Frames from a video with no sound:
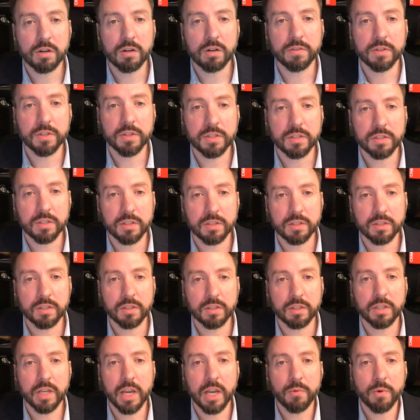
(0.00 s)
service,
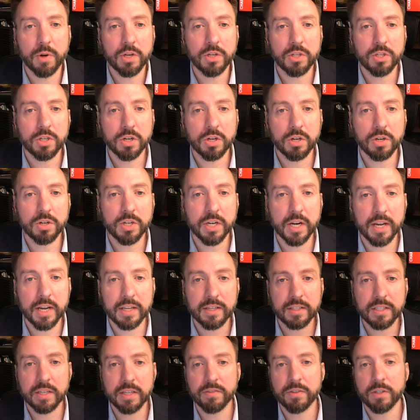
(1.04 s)
Gateway Church
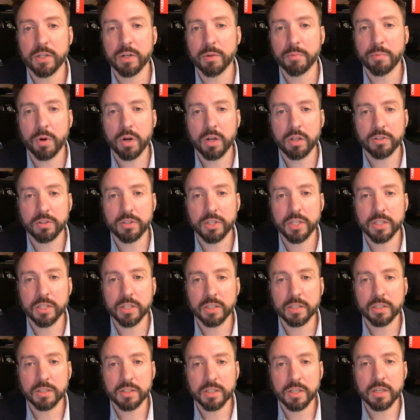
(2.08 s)
has given an apology
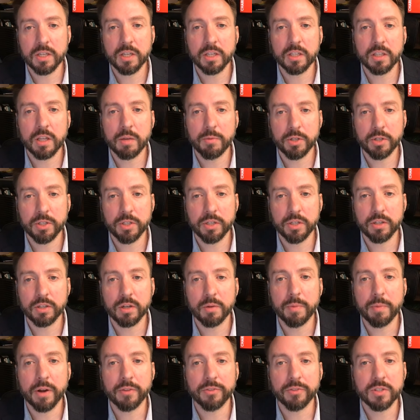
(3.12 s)
to Cindy Clemishire
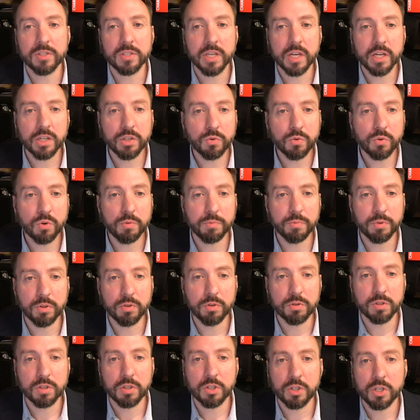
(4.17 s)
about the sexual
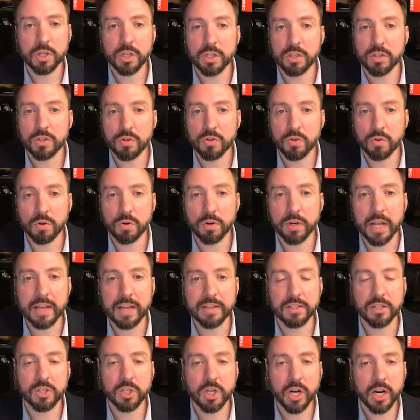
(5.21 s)
abuse she endured
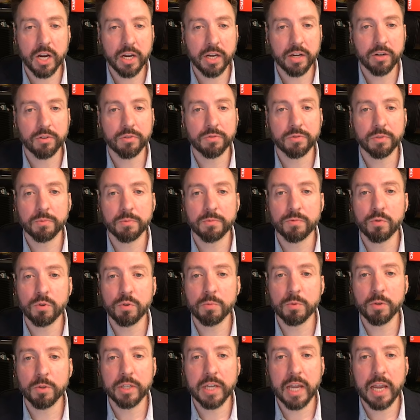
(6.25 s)
as a child from
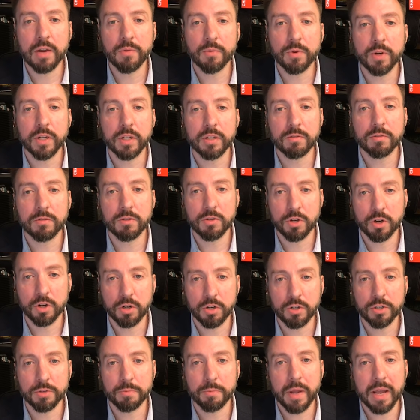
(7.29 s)
former Gateway
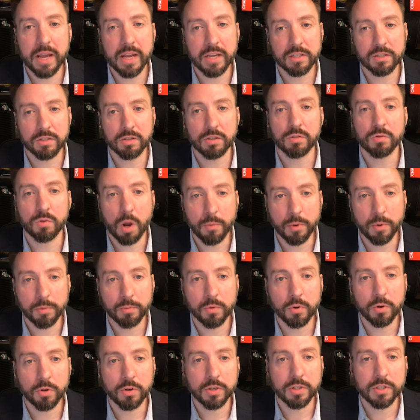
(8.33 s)
Church pastor Robert
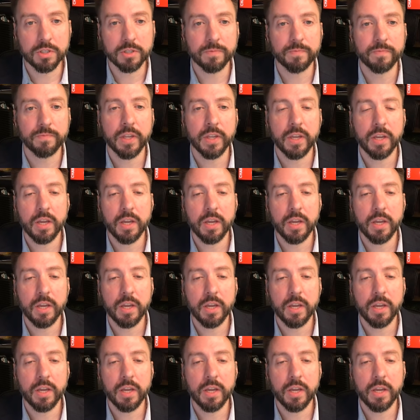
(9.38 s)
Morris.